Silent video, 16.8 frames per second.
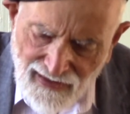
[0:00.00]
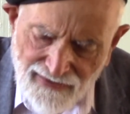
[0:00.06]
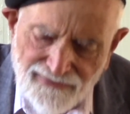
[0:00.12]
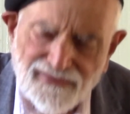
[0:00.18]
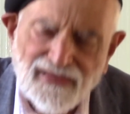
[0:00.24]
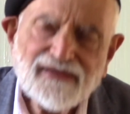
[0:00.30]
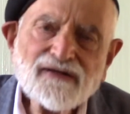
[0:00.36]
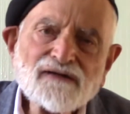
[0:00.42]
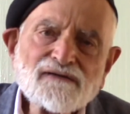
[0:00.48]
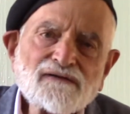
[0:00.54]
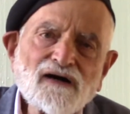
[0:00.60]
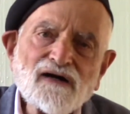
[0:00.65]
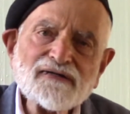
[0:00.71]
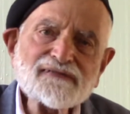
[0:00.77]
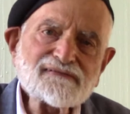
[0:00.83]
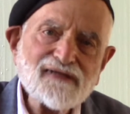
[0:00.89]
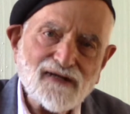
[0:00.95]
they are
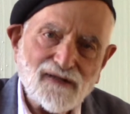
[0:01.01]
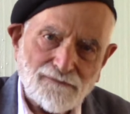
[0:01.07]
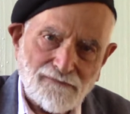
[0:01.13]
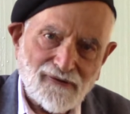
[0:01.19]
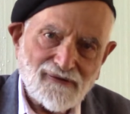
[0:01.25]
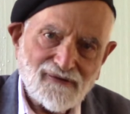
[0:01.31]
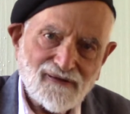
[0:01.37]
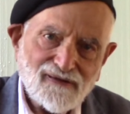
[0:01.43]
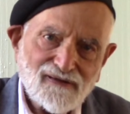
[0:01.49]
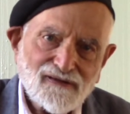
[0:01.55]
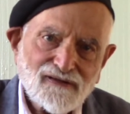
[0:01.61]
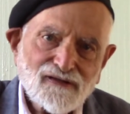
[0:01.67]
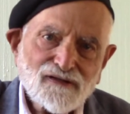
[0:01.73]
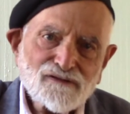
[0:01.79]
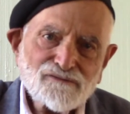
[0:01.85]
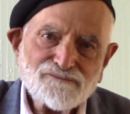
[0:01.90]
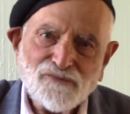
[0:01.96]
lined up
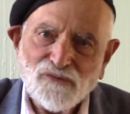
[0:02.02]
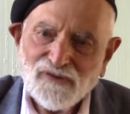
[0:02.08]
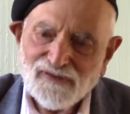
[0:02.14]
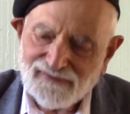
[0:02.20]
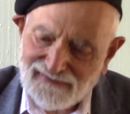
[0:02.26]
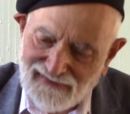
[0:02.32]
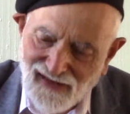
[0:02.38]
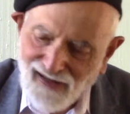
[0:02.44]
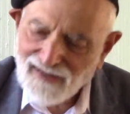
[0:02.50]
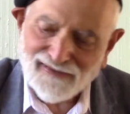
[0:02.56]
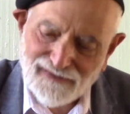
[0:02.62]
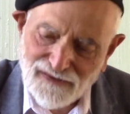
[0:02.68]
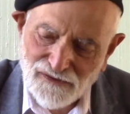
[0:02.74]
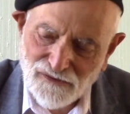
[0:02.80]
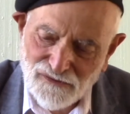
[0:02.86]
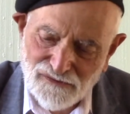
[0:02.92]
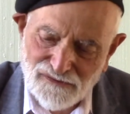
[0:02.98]
for
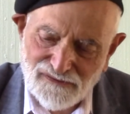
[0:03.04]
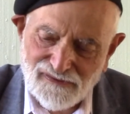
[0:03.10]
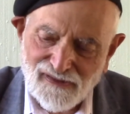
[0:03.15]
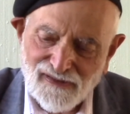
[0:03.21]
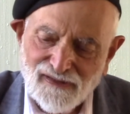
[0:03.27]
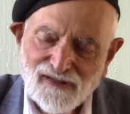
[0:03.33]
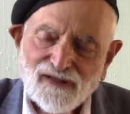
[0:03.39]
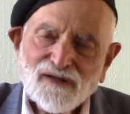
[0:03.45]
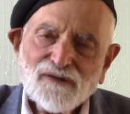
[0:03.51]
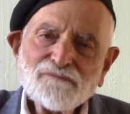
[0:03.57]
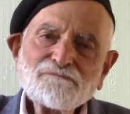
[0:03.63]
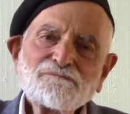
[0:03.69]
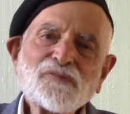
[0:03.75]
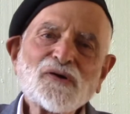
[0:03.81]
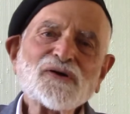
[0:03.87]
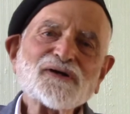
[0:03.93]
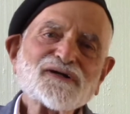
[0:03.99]
tacos,
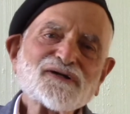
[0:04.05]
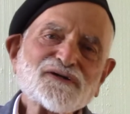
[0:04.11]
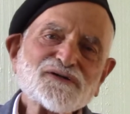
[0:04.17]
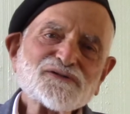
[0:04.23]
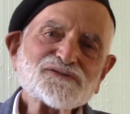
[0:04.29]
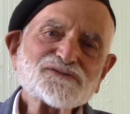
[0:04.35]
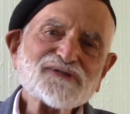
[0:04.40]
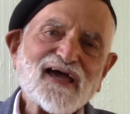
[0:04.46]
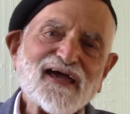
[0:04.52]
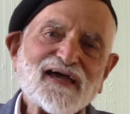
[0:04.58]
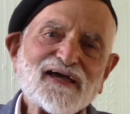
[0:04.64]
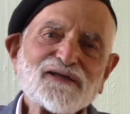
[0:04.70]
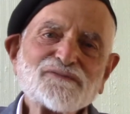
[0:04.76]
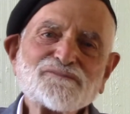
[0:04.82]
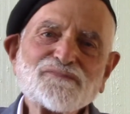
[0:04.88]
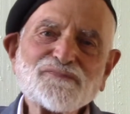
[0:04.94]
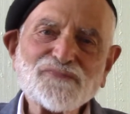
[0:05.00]
burgers,
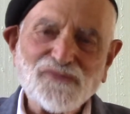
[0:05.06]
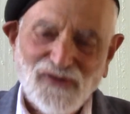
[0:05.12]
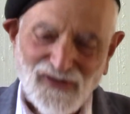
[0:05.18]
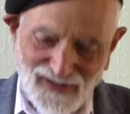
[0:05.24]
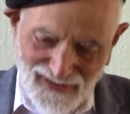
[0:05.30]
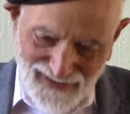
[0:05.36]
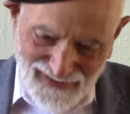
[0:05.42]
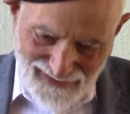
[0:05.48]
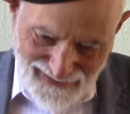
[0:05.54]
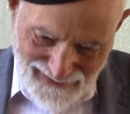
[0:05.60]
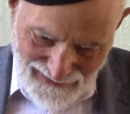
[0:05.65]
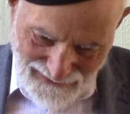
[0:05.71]
and fries.